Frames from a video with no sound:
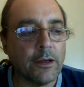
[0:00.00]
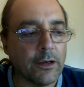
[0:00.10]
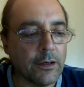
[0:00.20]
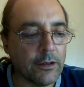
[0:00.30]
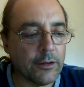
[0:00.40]

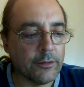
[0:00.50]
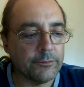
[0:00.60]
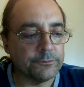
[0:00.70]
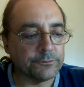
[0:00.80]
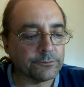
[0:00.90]

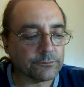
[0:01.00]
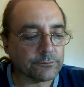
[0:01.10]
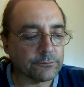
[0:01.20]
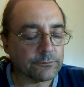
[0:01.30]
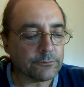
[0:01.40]

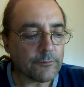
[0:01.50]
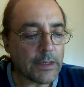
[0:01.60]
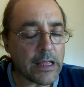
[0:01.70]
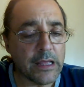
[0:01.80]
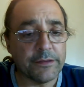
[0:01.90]

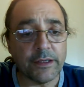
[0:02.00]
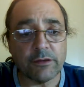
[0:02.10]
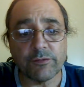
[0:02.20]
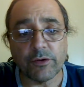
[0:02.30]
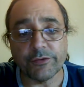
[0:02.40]
And then,
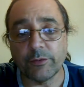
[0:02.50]
of course,